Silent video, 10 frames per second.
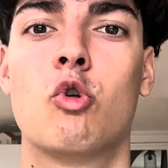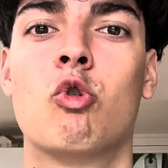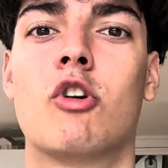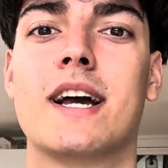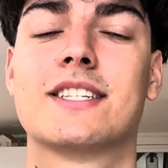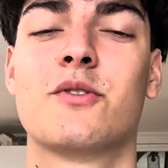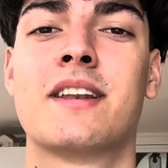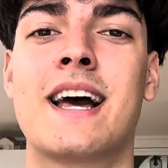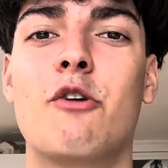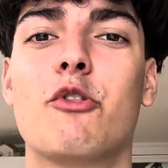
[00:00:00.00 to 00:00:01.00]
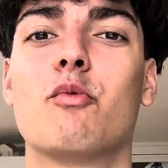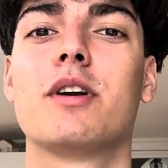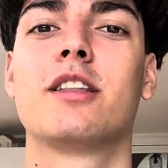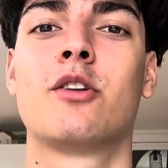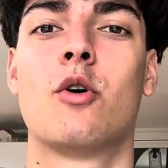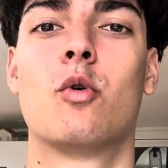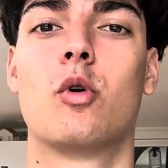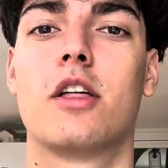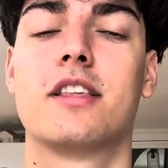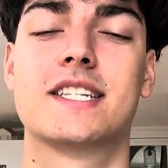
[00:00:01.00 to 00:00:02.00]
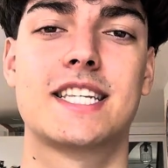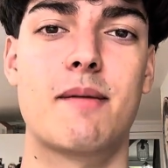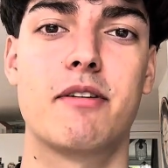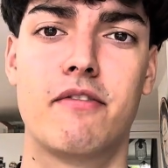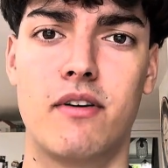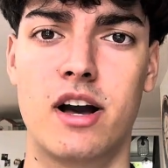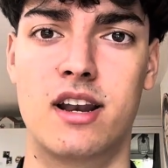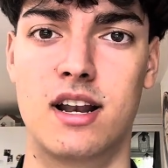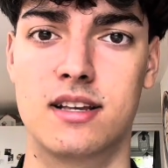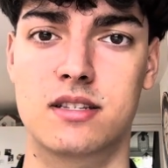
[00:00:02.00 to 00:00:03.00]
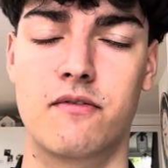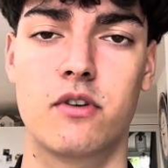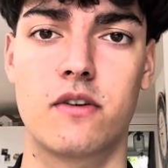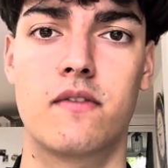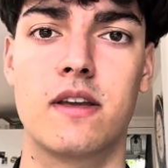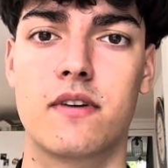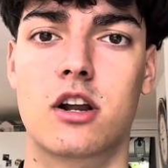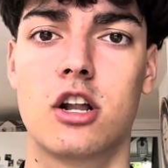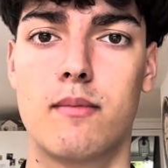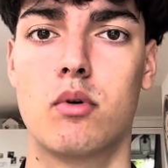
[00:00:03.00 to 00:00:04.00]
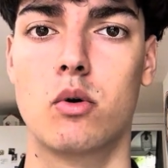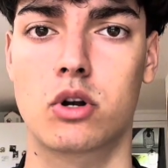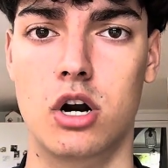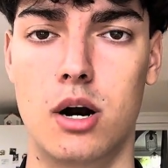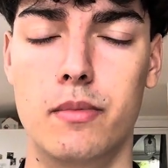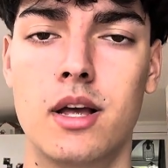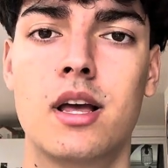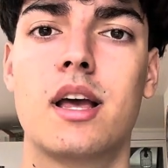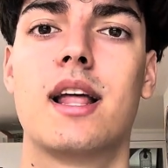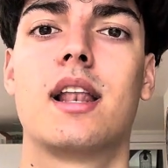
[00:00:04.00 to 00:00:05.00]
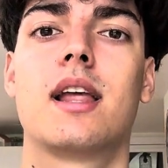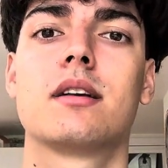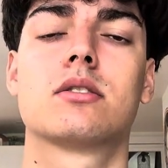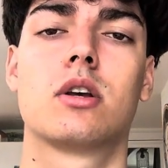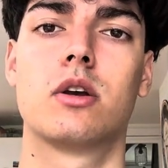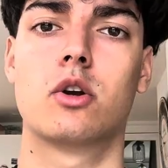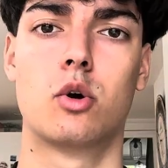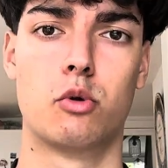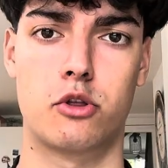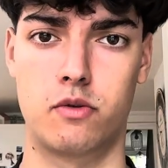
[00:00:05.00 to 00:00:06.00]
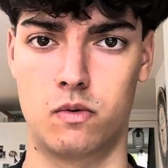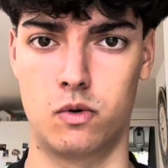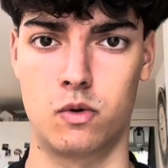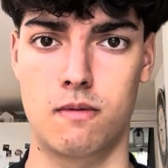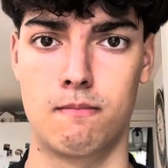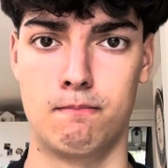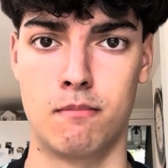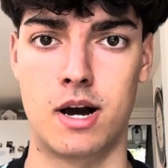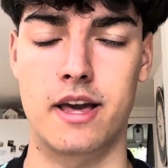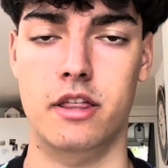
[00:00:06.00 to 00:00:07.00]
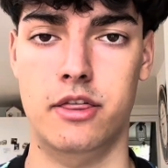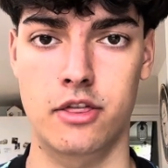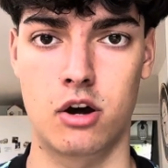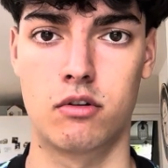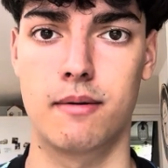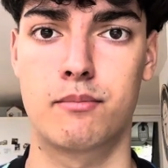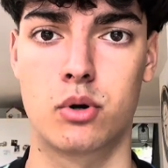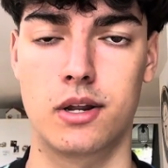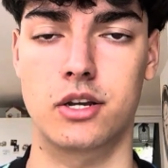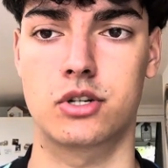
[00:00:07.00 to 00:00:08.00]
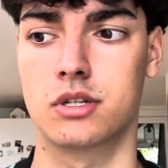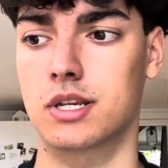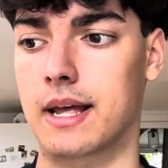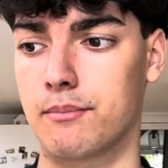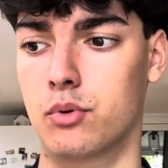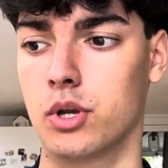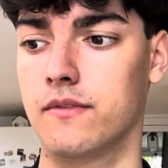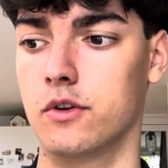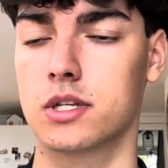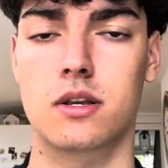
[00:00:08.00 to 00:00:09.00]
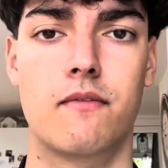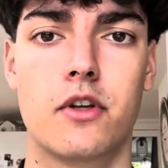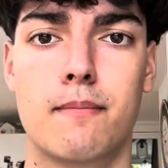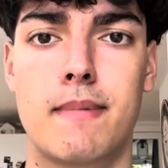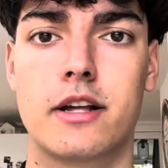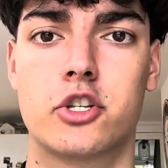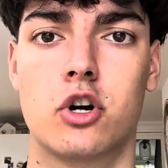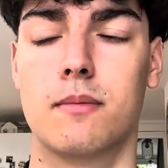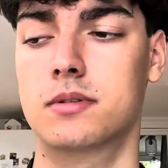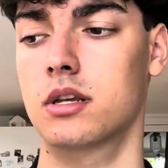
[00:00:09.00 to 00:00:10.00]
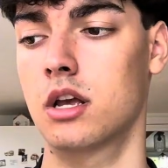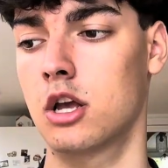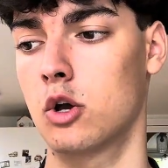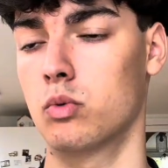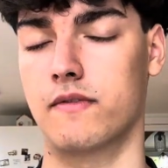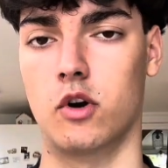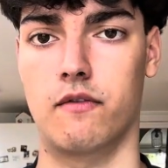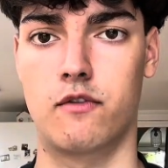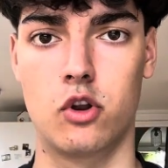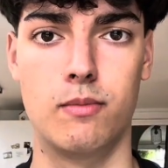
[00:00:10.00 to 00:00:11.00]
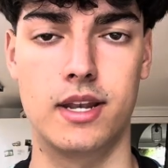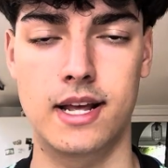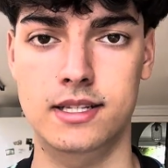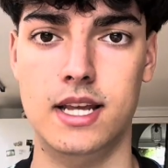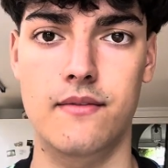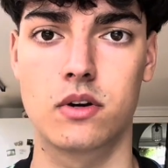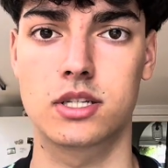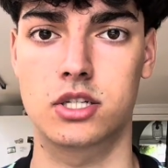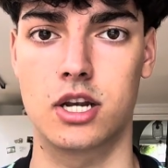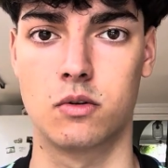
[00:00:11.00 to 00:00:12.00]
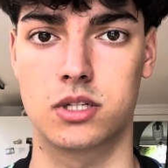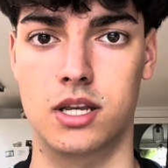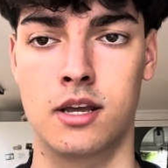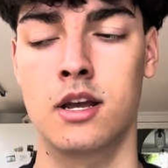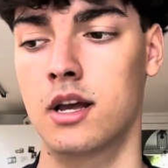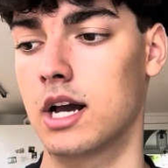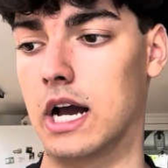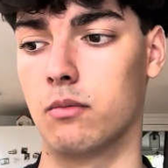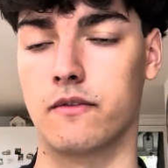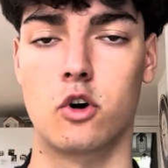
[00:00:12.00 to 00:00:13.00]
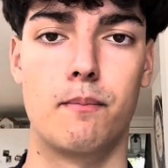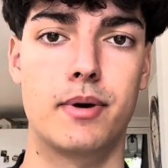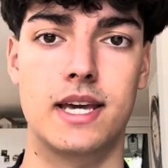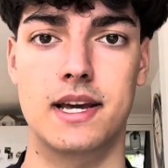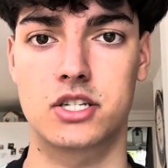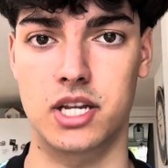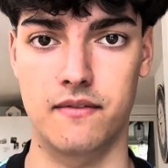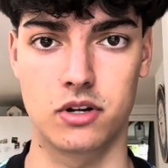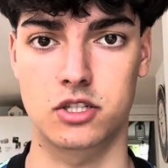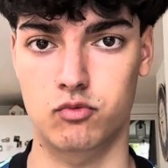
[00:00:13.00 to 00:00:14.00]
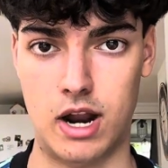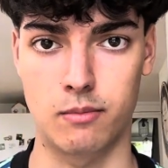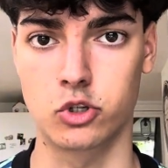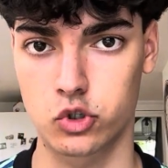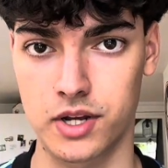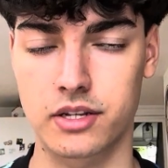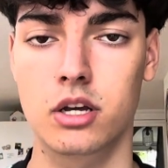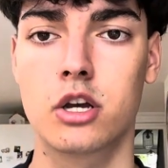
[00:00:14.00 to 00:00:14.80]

Alright, so now that we know the semi-finalists for the FIFA Club World Cup, let's go through my thorough predictions and previews for the matchups. We've got Fluminense versus Chelsea, and we've got PSG versus Real Madrid.